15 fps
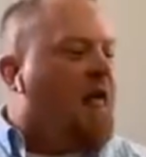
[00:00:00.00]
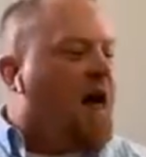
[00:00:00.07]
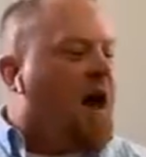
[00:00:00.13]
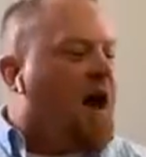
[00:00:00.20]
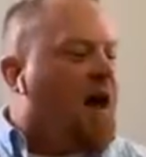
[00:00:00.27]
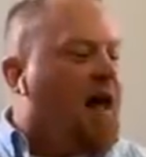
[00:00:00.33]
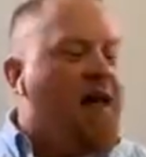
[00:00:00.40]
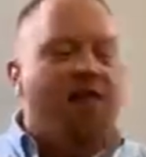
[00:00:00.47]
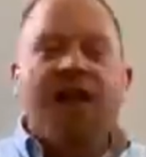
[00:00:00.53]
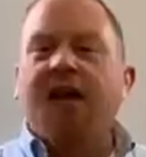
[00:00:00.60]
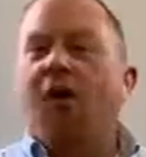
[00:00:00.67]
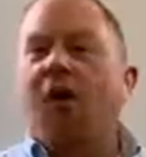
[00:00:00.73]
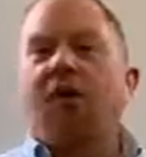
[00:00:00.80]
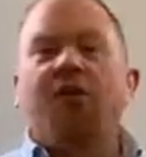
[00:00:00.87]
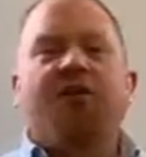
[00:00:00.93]
And then
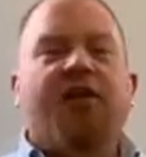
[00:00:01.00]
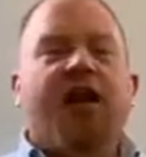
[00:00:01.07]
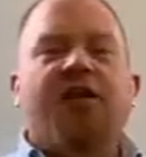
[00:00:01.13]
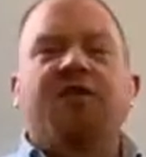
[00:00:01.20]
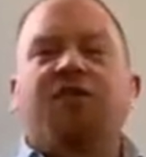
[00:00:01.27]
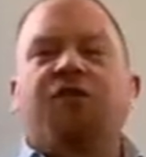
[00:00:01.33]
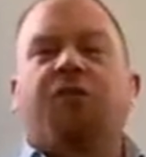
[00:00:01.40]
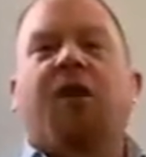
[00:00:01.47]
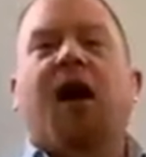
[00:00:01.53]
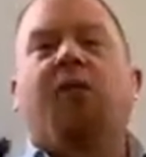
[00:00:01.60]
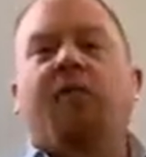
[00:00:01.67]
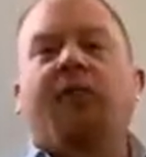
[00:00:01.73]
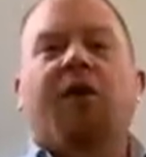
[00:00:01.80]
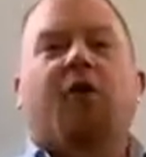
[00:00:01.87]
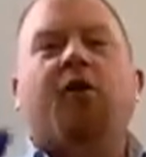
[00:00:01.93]
all of the others, you
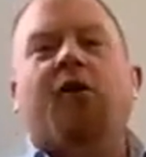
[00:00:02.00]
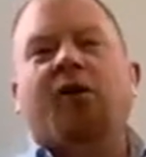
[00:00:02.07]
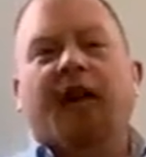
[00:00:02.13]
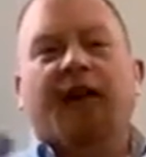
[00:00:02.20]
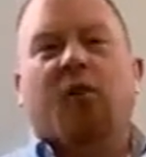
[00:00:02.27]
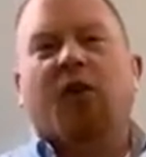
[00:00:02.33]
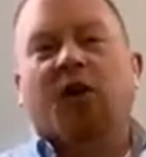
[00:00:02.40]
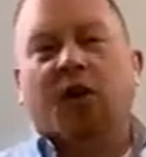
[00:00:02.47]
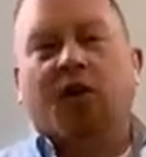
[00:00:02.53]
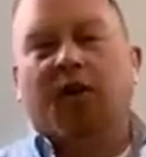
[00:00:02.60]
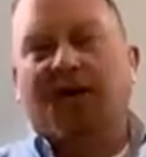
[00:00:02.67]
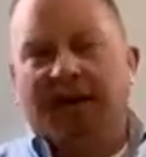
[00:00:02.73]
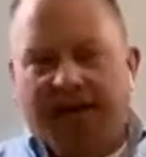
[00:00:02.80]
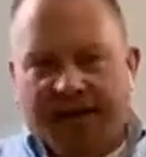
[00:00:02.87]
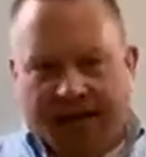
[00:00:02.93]
probably heard like a
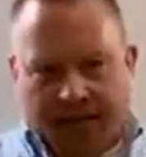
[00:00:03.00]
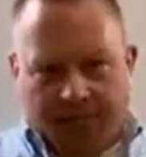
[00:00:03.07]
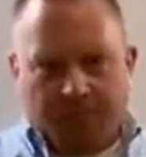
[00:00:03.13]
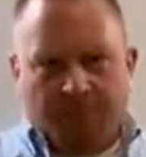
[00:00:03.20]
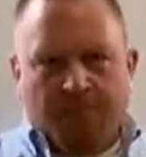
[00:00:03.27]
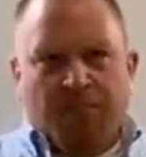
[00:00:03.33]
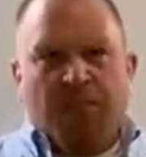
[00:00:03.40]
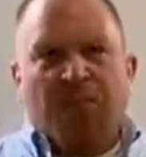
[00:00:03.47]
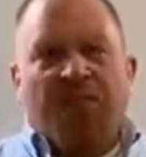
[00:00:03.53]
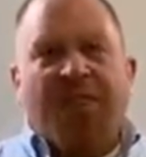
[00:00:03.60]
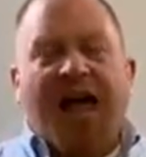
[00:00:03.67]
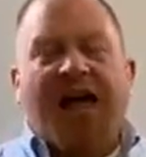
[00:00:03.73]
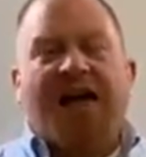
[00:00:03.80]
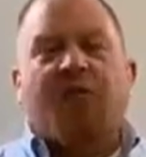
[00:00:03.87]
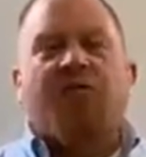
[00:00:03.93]
recurring theme
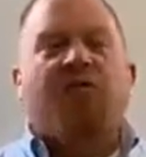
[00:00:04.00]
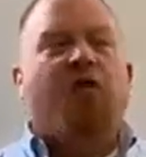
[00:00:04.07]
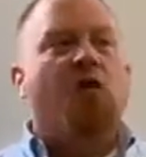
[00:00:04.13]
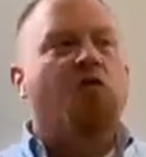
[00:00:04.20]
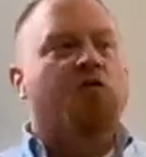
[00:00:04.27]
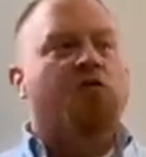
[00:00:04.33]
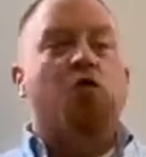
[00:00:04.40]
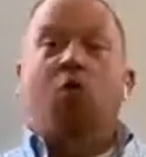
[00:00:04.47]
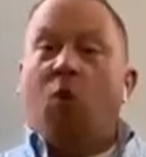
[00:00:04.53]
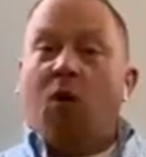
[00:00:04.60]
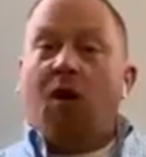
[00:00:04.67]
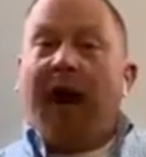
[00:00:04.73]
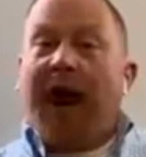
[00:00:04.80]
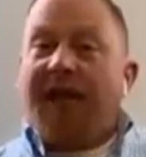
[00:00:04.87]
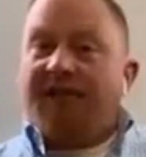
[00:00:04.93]
that folks who
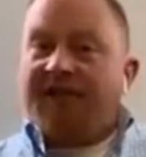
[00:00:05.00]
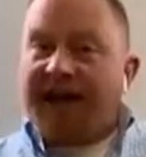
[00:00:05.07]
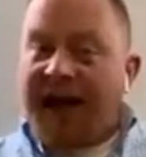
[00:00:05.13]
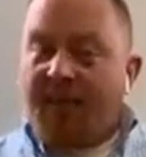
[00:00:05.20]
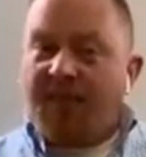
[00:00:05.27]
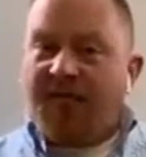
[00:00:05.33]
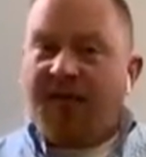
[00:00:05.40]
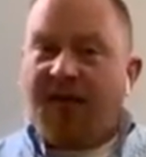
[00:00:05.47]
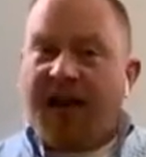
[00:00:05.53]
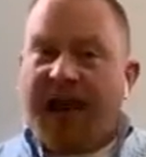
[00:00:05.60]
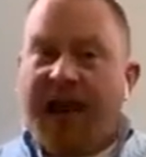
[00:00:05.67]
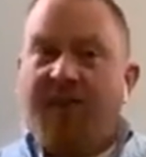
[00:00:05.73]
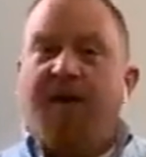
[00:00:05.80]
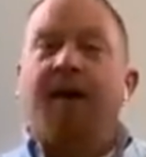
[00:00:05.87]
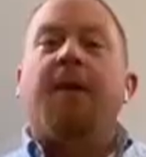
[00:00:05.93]
were at the top of their
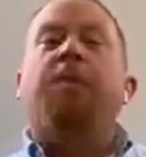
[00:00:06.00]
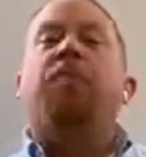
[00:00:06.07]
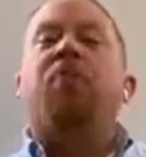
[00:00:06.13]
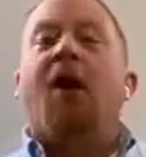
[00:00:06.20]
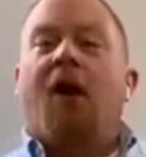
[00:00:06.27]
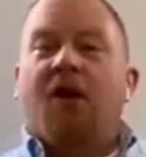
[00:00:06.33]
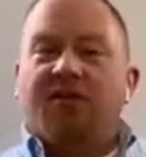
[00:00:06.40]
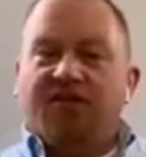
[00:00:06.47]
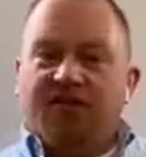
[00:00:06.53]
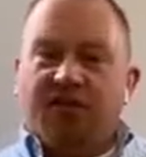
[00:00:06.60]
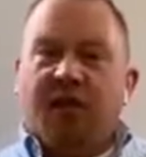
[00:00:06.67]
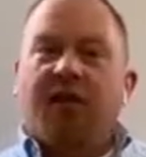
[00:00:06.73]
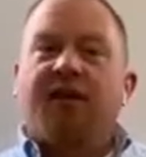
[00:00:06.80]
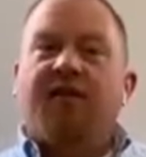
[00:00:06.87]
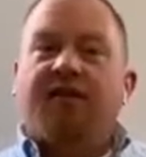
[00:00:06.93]
game are
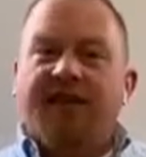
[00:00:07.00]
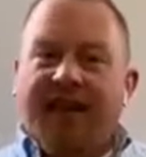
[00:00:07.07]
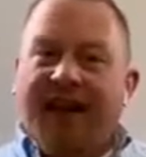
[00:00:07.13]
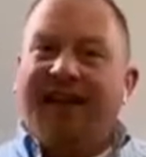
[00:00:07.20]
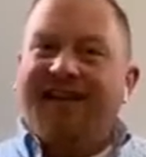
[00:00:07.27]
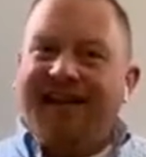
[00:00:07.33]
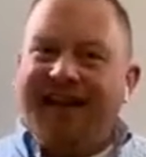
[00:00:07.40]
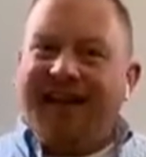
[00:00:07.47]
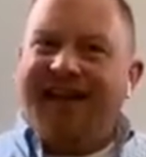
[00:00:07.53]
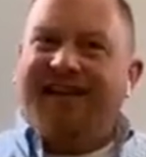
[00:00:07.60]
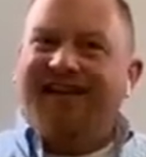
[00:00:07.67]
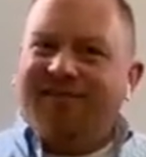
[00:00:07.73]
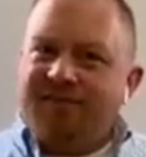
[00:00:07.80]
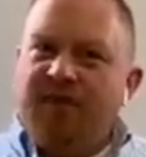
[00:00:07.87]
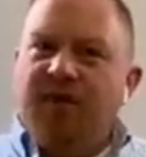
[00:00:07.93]
starting to get kind
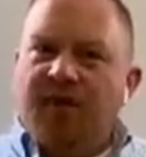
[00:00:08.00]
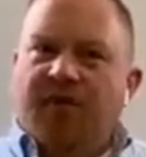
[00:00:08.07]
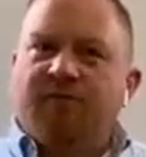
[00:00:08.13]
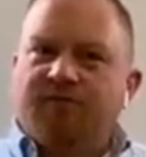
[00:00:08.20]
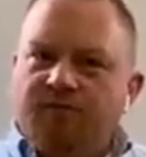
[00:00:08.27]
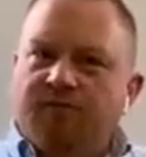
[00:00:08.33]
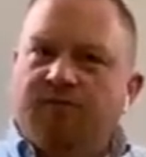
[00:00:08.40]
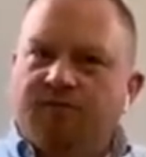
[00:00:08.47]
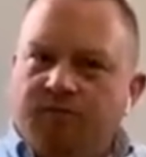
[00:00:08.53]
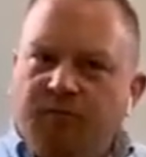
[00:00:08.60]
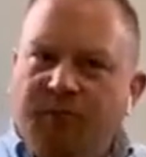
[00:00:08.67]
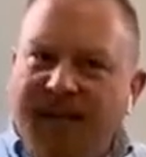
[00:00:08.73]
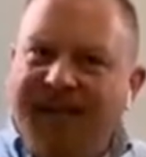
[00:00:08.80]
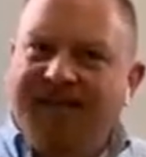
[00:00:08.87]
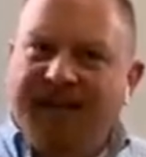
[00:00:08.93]
of,
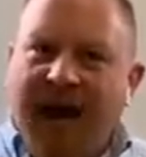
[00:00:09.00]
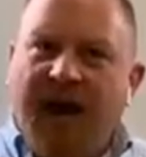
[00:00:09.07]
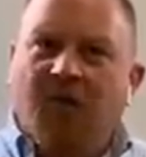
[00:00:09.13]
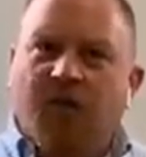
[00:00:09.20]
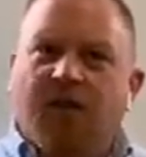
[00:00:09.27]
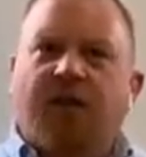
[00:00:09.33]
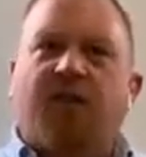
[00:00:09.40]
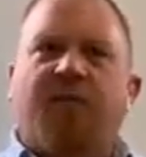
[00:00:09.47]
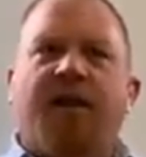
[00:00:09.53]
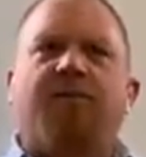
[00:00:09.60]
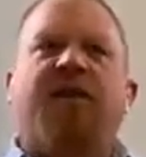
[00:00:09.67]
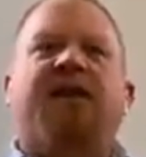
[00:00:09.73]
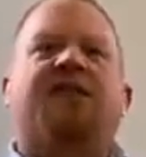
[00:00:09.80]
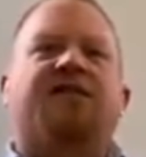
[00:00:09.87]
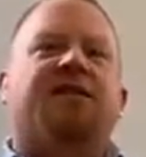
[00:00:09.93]
beat down a little bit
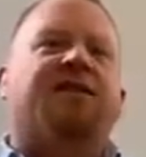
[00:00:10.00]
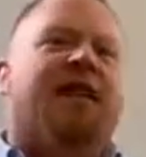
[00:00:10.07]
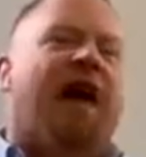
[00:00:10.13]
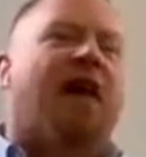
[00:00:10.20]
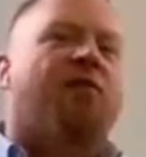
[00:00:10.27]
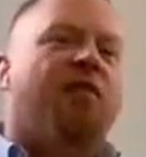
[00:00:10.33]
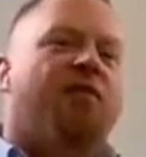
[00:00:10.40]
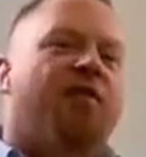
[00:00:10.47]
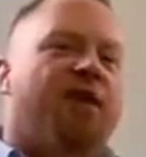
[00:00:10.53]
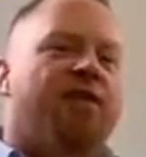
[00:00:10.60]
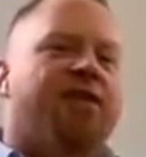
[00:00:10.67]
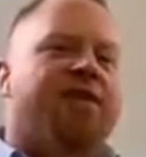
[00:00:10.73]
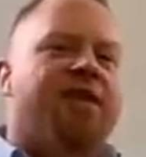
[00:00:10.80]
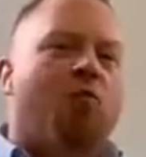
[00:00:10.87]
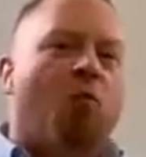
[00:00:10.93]
because a lot of the
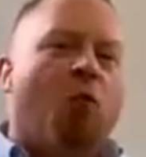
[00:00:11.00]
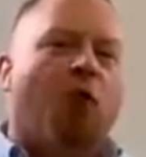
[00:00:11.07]
things that